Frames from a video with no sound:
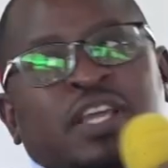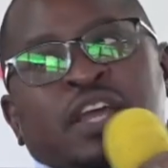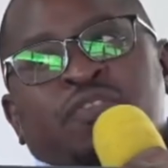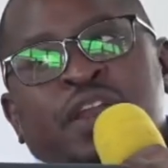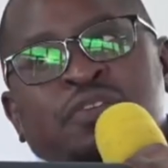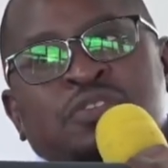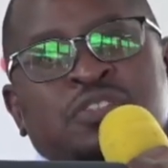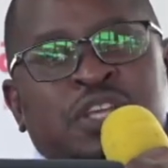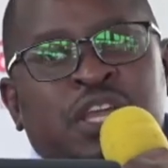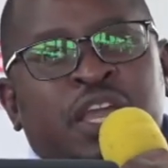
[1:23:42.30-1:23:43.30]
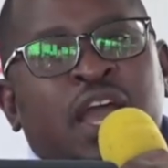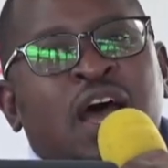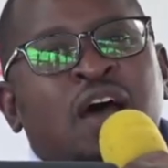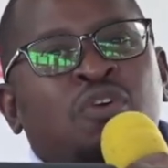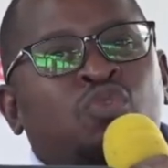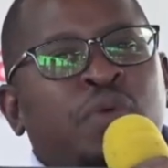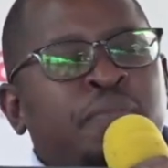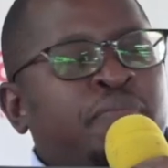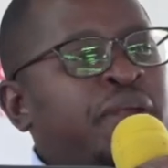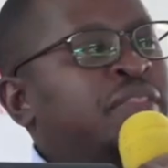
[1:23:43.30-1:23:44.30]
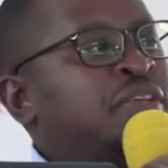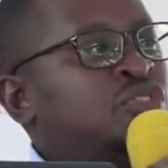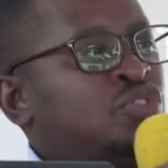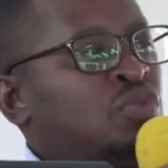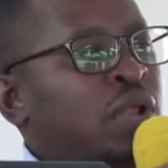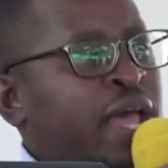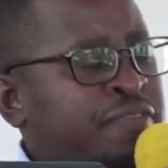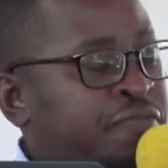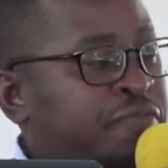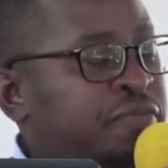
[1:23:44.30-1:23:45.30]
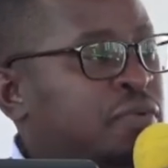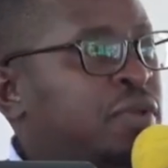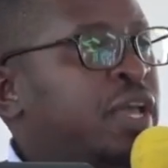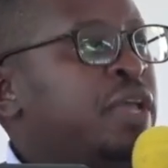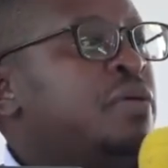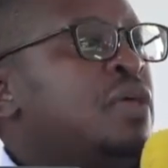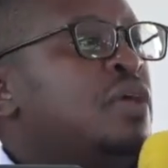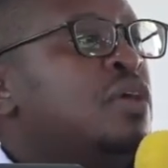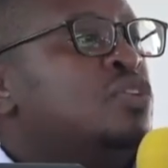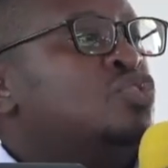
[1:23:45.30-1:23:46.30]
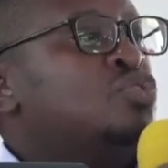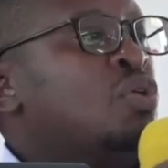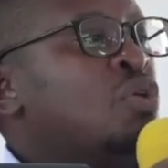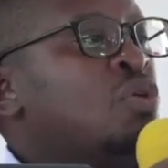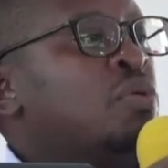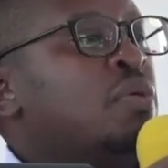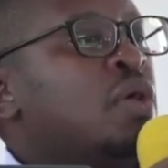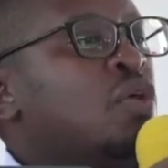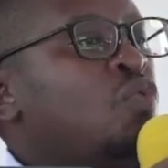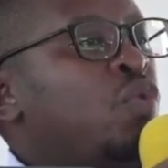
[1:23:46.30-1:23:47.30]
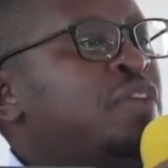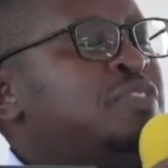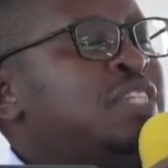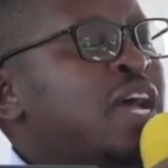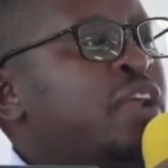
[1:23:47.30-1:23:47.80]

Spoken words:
and trying to see how do we bring this to life, okay? So, we've started